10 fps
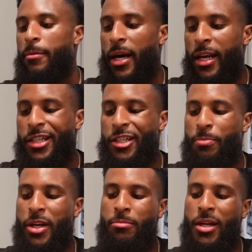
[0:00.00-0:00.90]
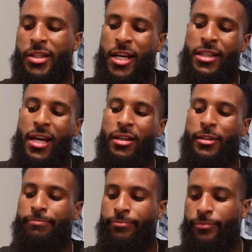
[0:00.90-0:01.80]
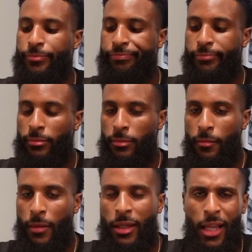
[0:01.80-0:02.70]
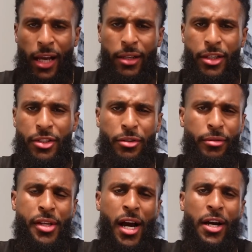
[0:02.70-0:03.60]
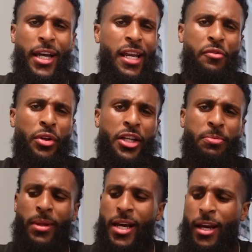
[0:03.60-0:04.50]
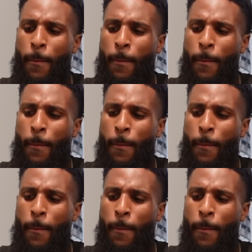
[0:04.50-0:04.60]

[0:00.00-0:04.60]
man, it just pretty much tastes like a like a just a I can't even really explain.